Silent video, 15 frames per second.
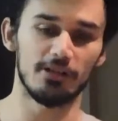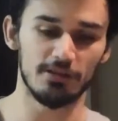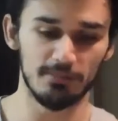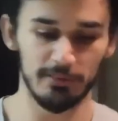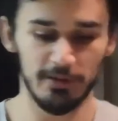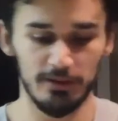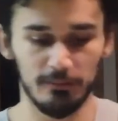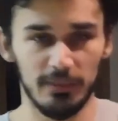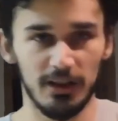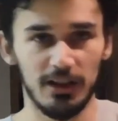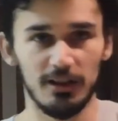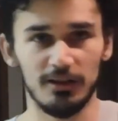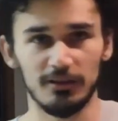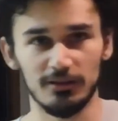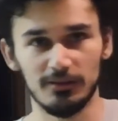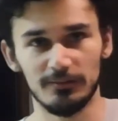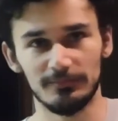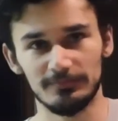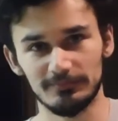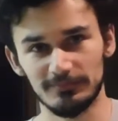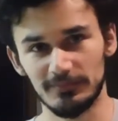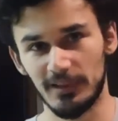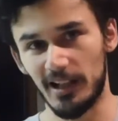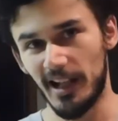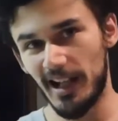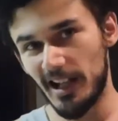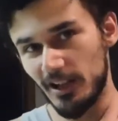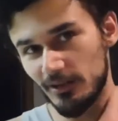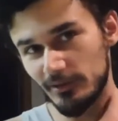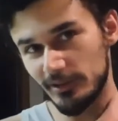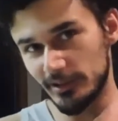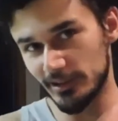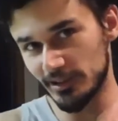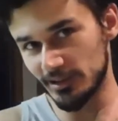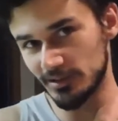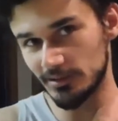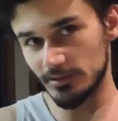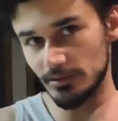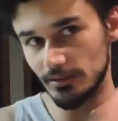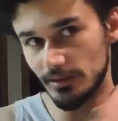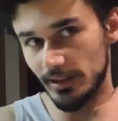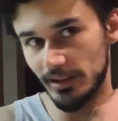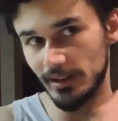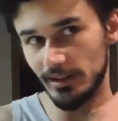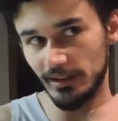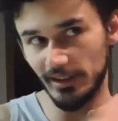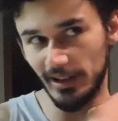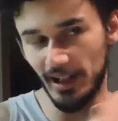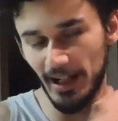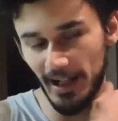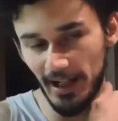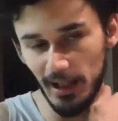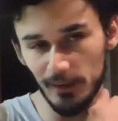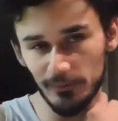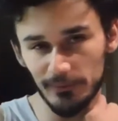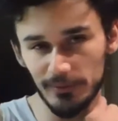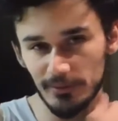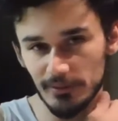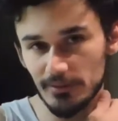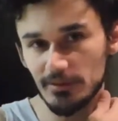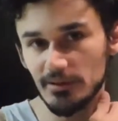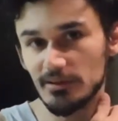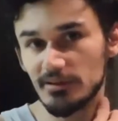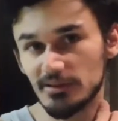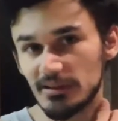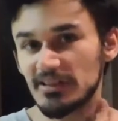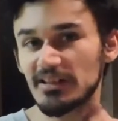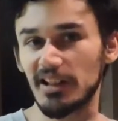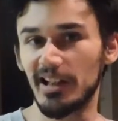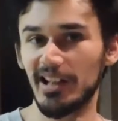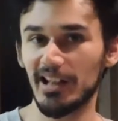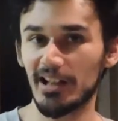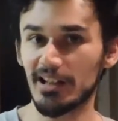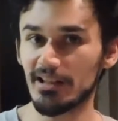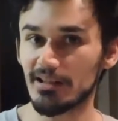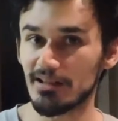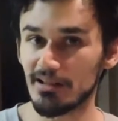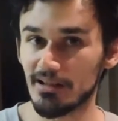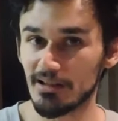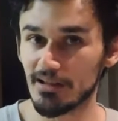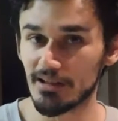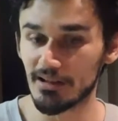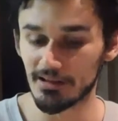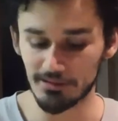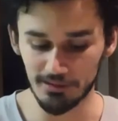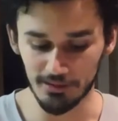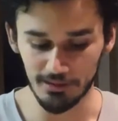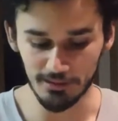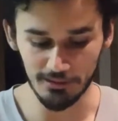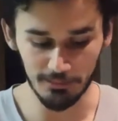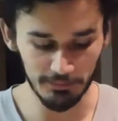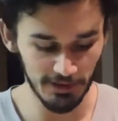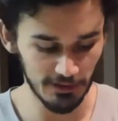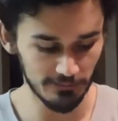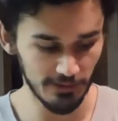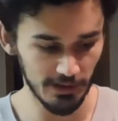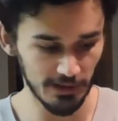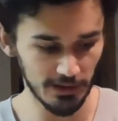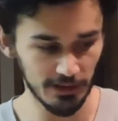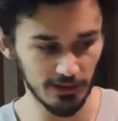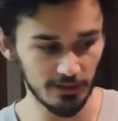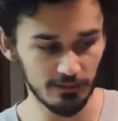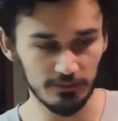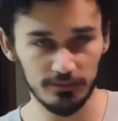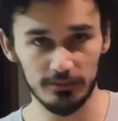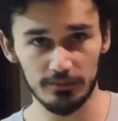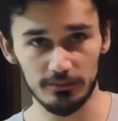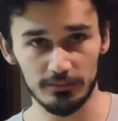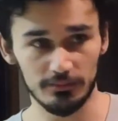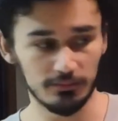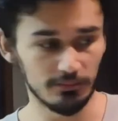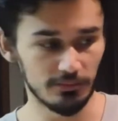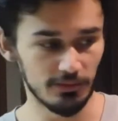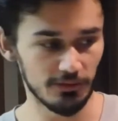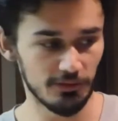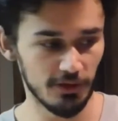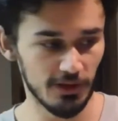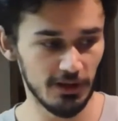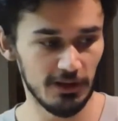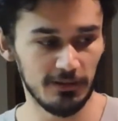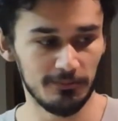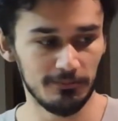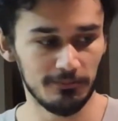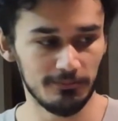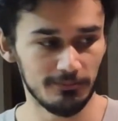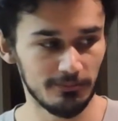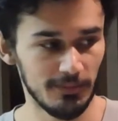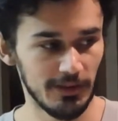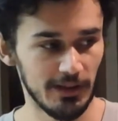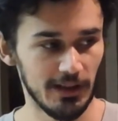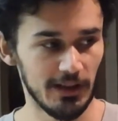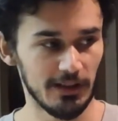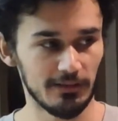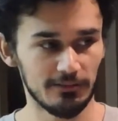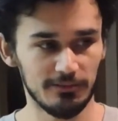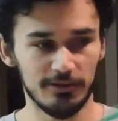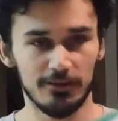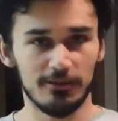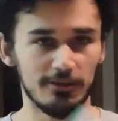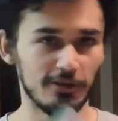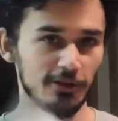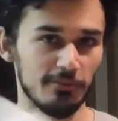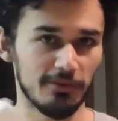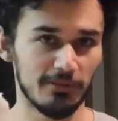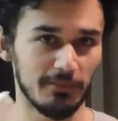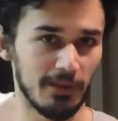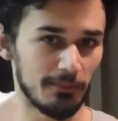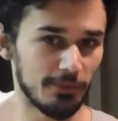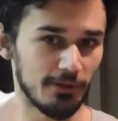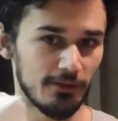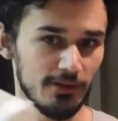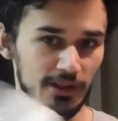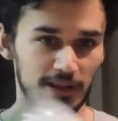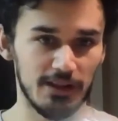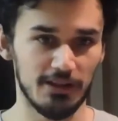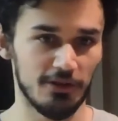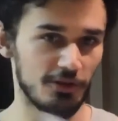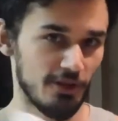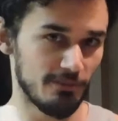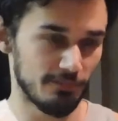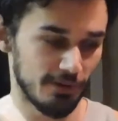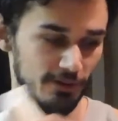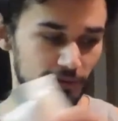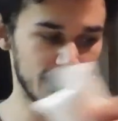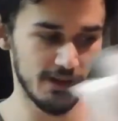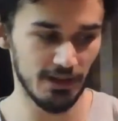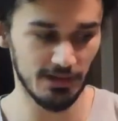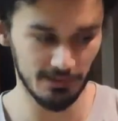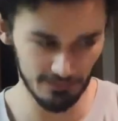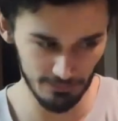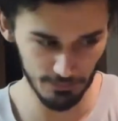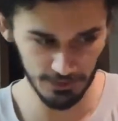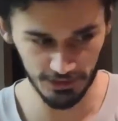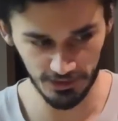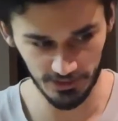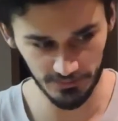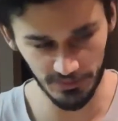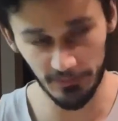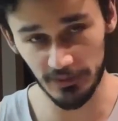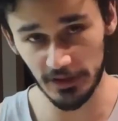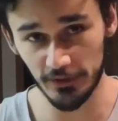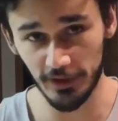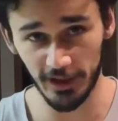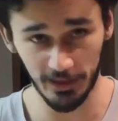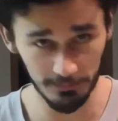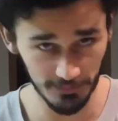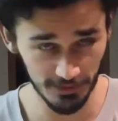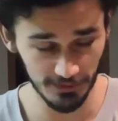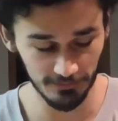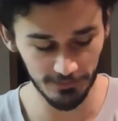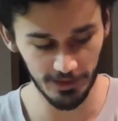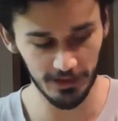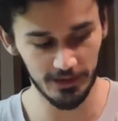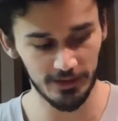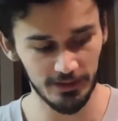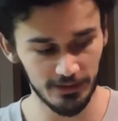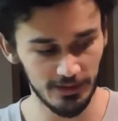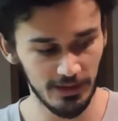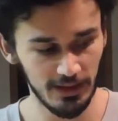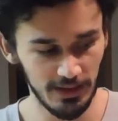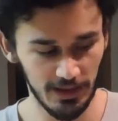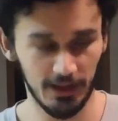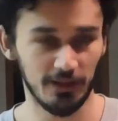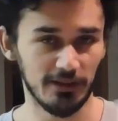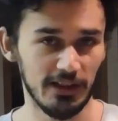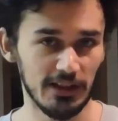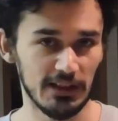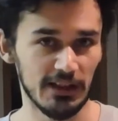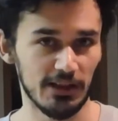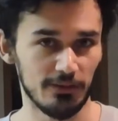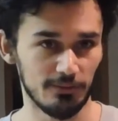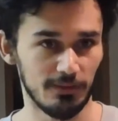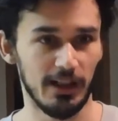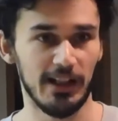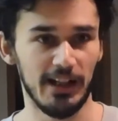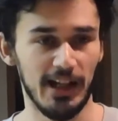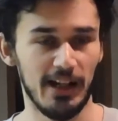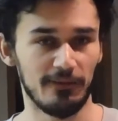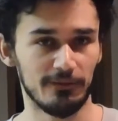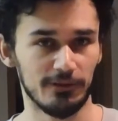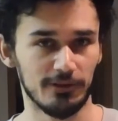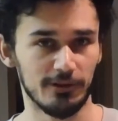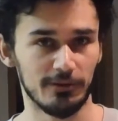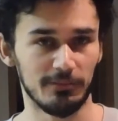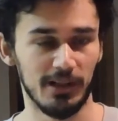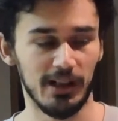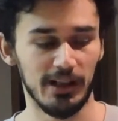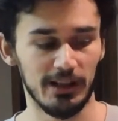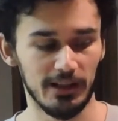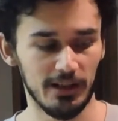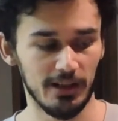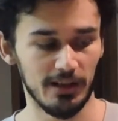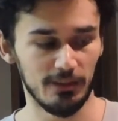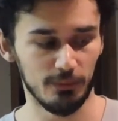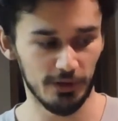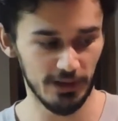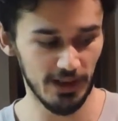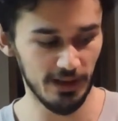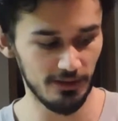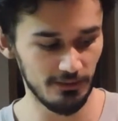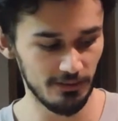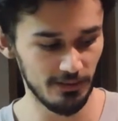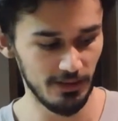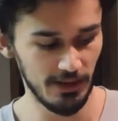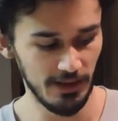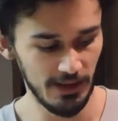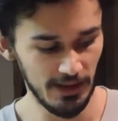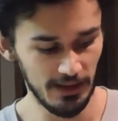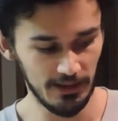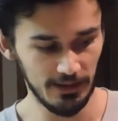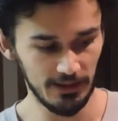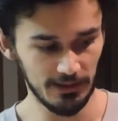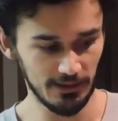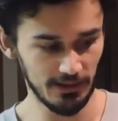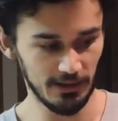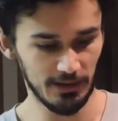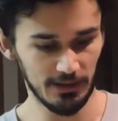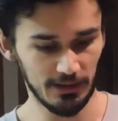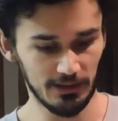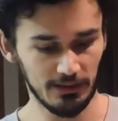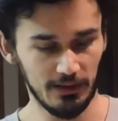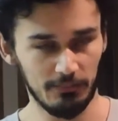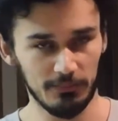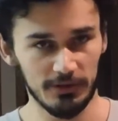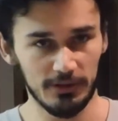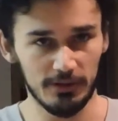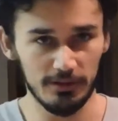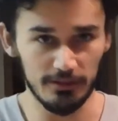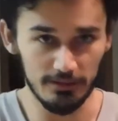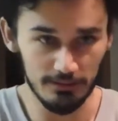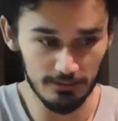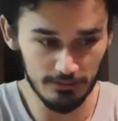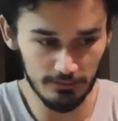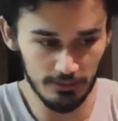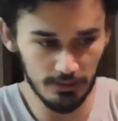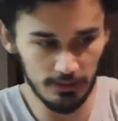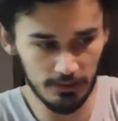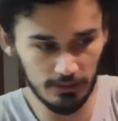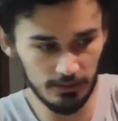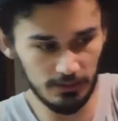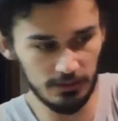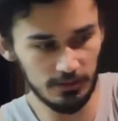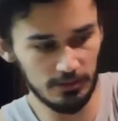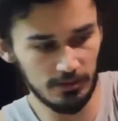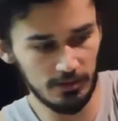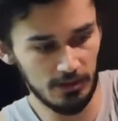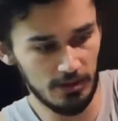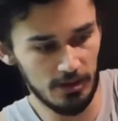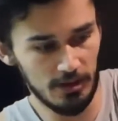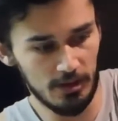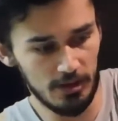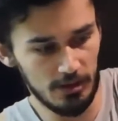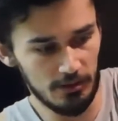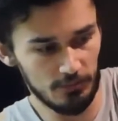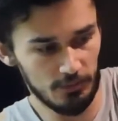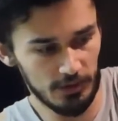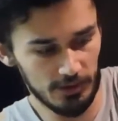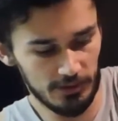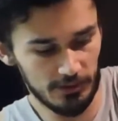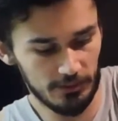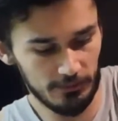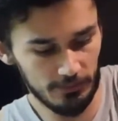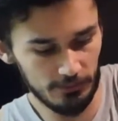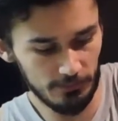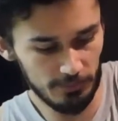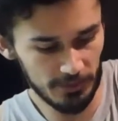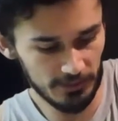it's been about an hour and a half since I ate, so I'm getting ready to go to the gym. I got 2 scoops of my protein, the gym protein, which is 50 grams right here, and I'll take this right after my workout. And then I'm going to do 1 scoop,